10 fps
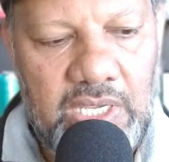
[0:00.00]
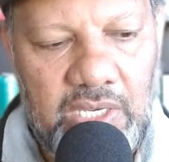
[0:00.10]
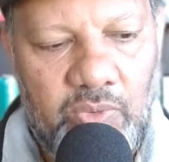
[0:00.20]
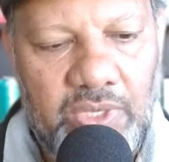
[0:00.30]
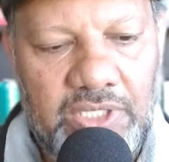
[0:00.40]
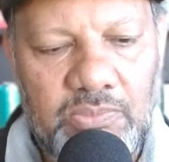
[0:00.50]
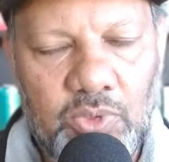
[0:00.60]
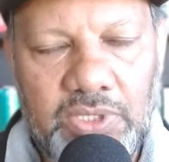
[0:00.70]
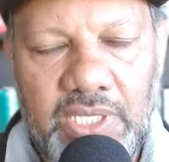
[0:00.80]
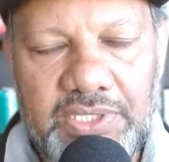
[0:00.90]
What the
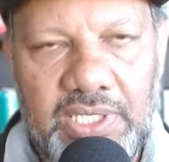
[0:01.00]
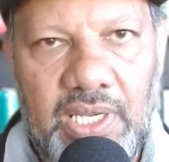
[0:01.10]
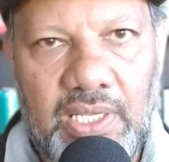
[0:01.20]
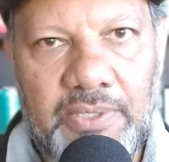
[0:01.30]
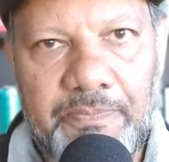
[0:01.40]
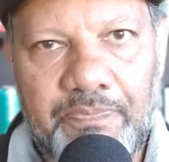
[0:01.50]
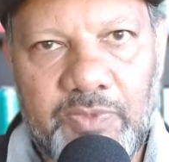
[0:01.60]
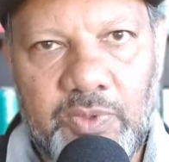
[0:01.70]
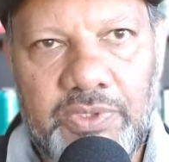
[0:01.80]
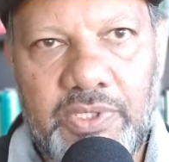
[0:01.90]
Mu'tazila,
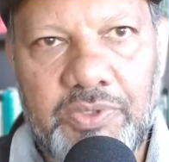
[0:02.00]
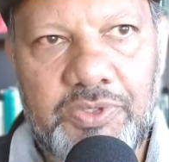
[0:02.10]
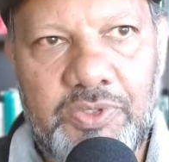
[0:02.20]
or those